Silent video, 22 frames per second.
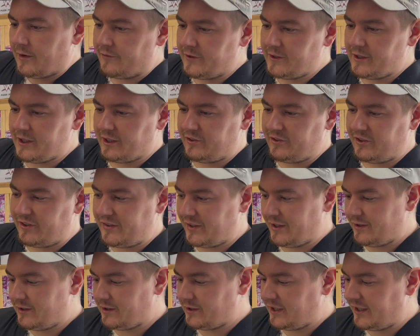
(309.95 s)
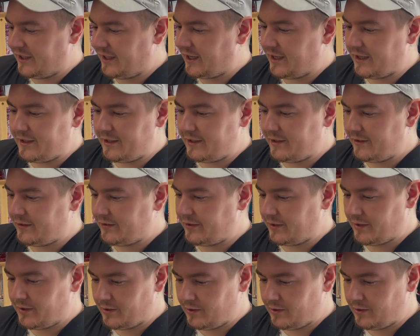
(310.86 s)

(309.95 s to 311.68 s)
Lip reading: feel like she said the late 80s